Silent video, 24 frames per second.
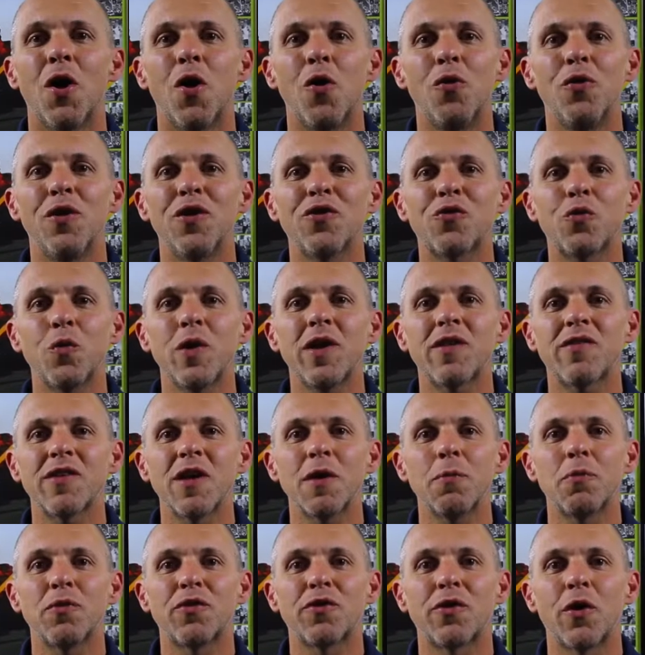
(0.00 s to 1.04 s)
On this week's
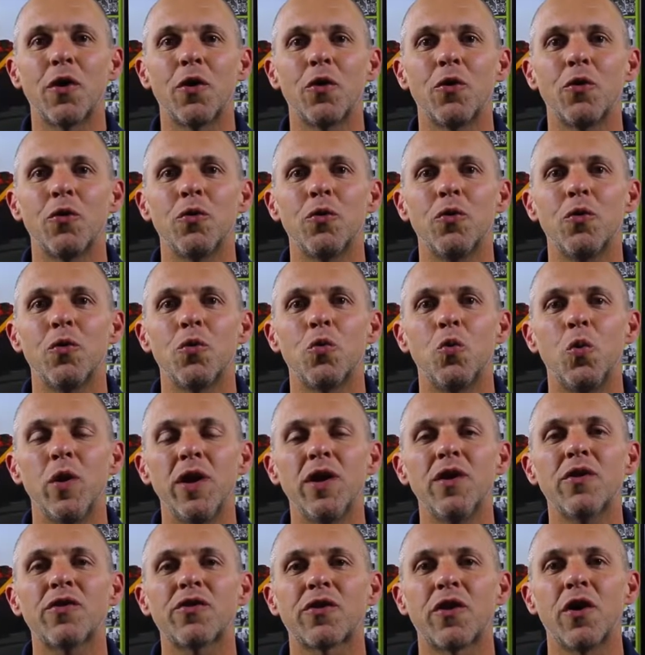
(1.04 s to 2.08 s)
episode,
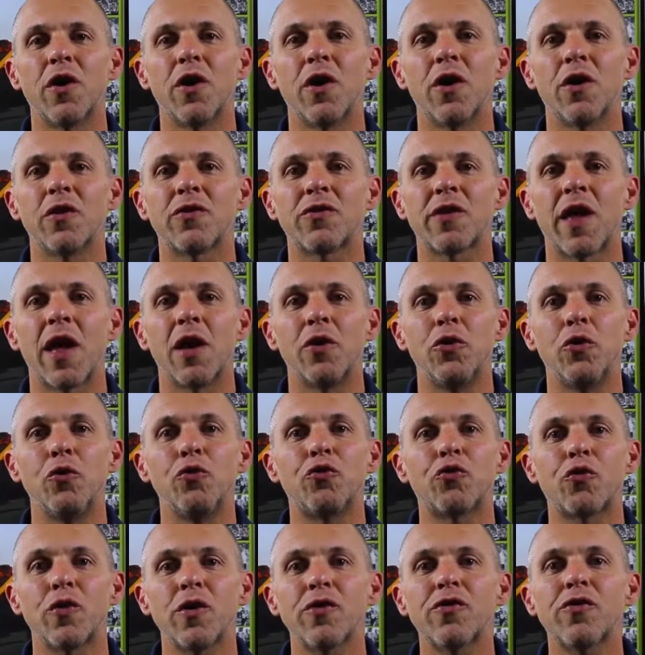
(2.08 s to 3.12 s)
we discuss how
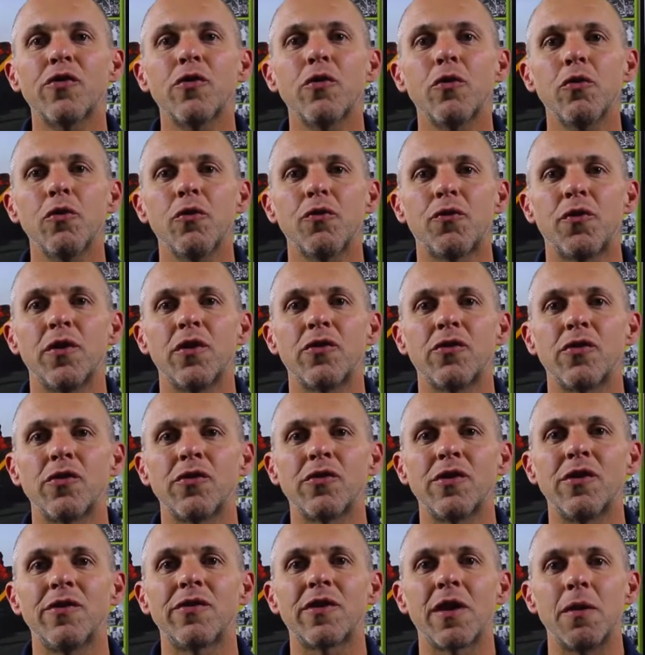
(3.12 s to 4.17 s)
nutritional
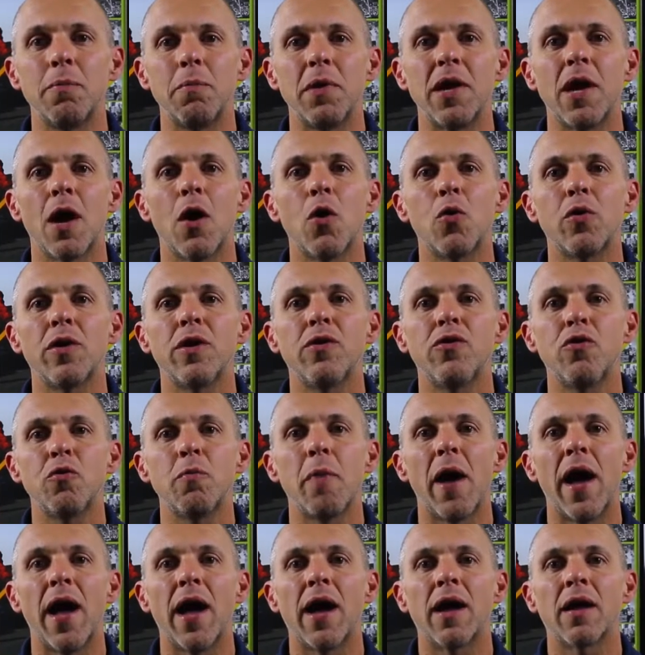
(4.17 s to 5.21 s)
deficiencies can be holding you
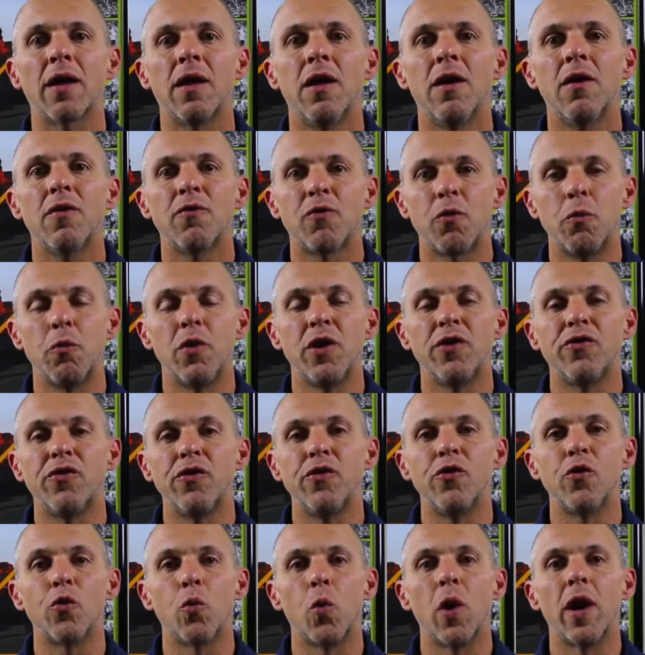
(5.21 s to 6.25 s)
back from
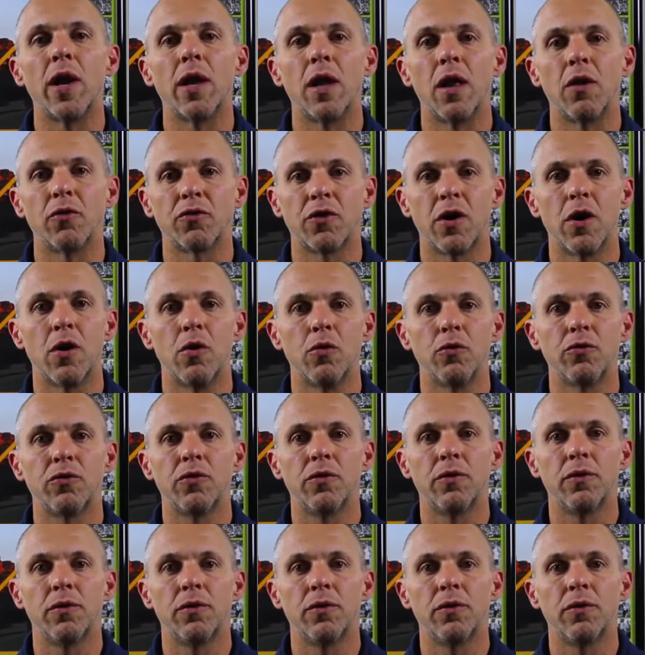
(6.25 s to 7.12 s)
reaching your weight loss goals.